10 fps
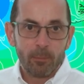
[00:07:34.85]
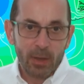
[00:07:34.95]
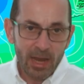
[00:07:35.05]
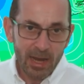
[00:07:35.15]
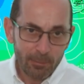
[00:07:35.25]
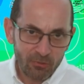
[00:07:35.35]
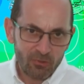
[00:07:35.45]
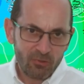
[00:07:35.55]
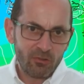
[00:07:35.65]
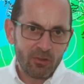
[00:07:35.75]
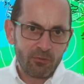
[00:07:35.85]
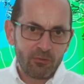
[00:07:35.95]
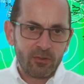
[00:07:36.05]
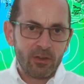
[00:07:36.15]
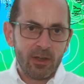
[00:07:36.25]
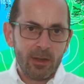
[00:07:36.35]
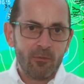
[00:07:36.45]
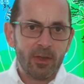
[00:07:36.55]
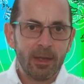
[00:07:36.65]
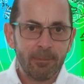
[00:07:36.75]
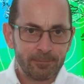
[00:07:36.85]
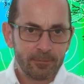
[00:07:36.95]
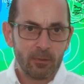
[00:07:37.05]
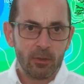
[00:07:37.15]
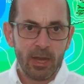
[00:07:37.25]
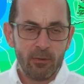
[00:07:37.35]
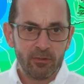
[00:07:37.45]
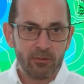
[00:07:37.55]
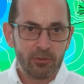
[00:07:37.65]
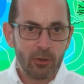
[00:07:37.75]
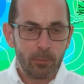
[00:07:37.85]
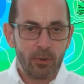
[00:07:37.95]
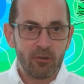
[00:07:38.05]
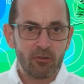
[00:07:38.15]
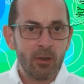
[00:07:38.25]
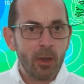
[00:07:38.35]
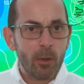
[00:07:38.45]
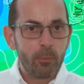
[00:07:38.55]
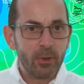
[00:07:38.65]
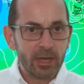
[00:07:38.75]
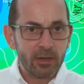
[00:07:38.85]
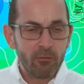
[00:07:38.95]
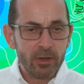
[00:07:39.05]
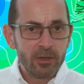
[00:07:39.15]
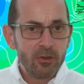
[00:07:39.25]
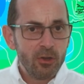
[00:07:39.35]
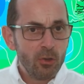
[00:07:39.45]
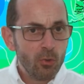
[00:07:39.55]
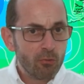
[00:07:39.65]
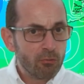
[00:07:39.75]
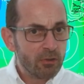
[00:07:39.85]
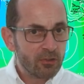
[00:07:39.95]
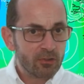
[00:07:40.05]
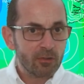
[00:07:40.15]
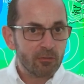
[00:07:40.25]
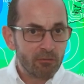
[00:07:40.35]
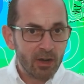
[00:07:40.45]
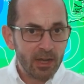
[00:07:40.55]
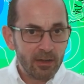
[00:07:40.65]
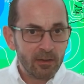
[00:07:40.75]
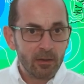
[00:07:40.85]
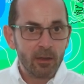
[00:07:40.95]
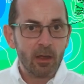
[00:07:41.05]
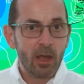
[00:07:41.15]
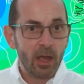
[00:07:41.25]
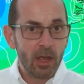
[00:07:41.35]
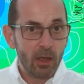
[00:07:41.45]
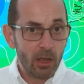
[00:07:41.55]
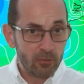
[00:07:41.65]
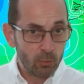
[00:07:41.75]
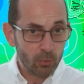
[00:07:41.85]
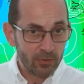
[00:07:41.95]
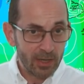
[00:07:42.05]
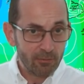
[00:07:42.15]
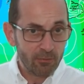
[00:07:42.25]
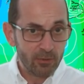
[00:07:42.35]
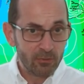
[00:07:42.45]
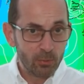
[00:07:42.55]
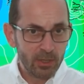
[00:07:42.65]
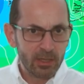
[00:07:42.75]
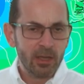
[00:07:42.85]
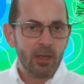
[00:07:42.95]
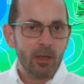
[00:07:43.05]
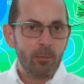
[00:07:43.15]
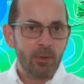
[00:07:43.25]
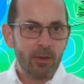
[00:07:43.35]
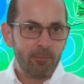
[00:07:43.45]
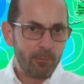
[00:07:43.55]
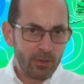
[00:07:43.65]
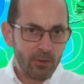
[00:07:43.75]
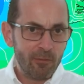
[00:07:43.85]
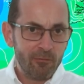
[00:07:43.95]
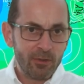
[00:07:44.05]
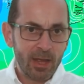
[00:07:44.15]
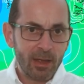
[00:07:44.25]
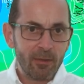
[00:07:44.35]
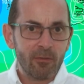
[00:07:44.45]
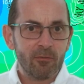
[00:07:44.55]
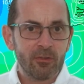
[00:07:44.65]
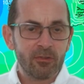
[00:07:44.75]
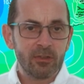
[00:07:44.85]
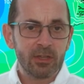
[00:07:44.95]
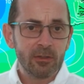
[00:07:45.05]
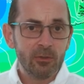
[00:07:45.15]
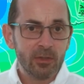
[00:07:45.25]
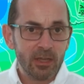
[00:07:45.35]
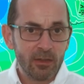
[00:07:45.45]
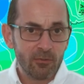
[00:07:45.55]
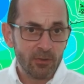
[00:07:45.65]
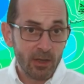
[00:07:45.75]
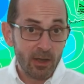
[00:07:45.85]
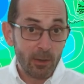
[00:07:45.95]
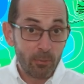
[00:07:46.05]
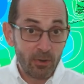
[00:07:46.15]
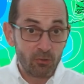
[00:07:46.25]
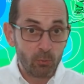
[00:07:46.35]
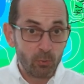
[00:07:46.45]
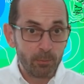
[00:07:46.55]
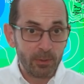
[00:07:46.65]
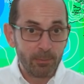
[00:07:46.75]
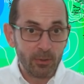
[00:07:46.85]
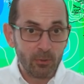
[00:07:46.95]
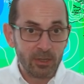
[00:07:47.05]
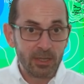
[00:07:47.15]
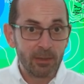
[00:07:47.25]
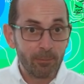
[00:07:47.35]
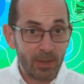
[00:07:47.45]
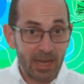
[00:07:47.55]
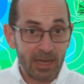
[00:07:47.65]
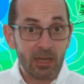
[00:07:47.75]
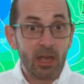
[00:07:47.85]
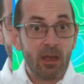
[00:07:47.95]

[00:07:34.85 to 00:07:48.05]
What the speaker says: Perhaps just for time there, areas of low pressure bringing a renewed risk of rain towards the end of the first week, but beyond that, the signal is that high pressure would be building back.